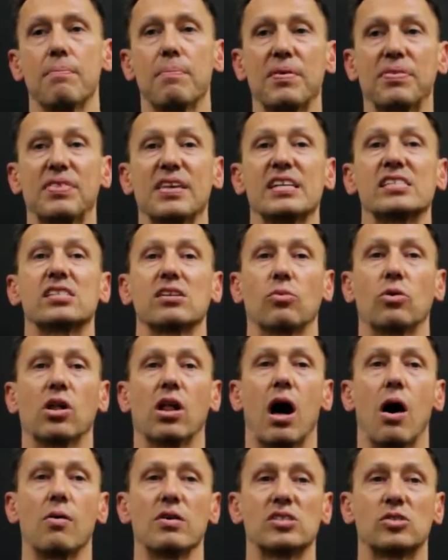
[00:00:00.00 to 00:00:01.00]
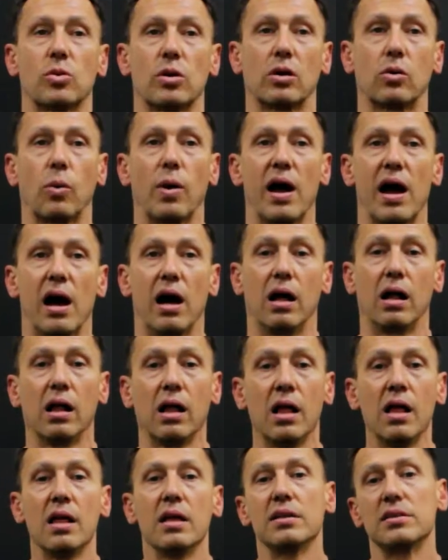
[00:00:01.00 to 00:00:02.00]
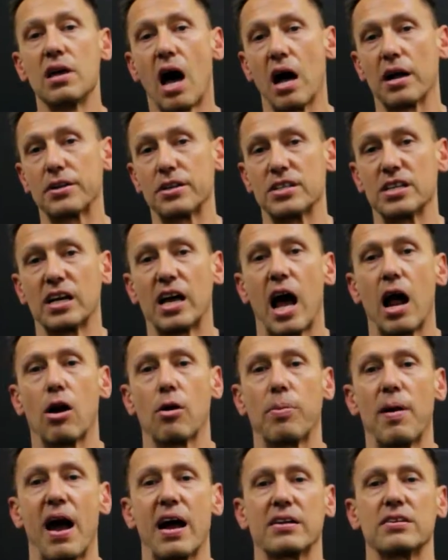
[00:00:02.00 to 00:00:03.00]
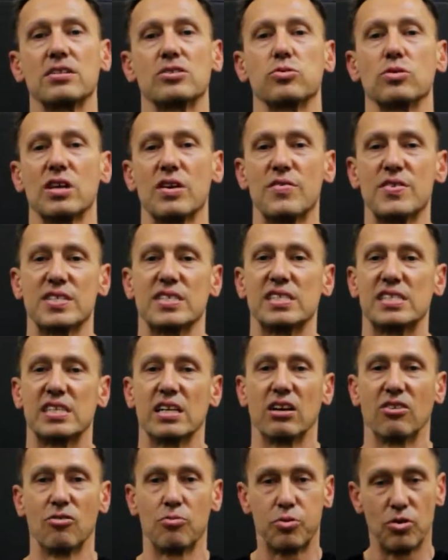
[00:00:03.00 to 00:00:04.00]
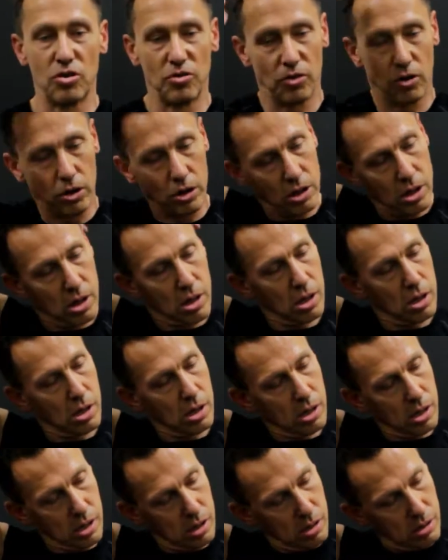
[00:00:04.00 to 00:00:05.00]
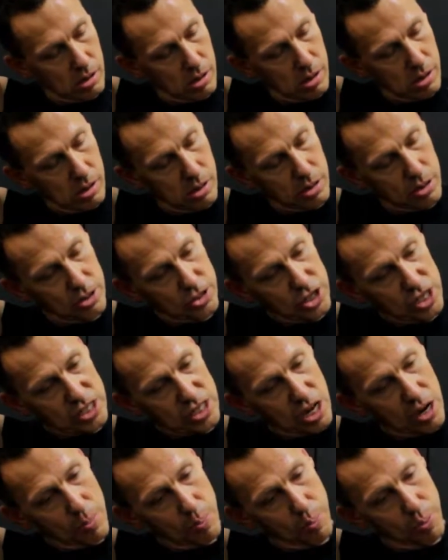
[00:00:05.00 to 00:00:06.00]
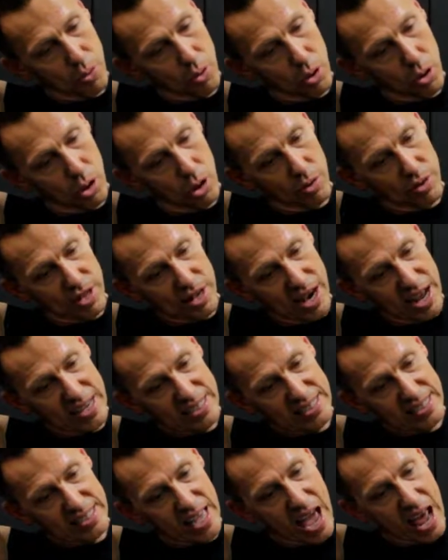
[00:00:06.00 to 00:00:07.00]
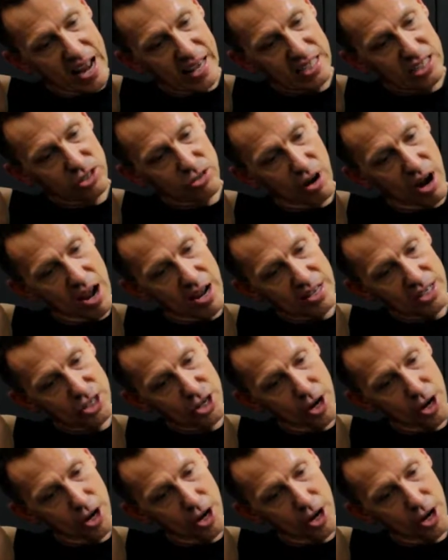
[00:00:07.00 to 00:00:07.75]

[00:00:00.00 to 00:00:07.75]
But this will always work well. Doctors and chiropractors will give it the seal of approval. You're just going to pull with a nice static stretch.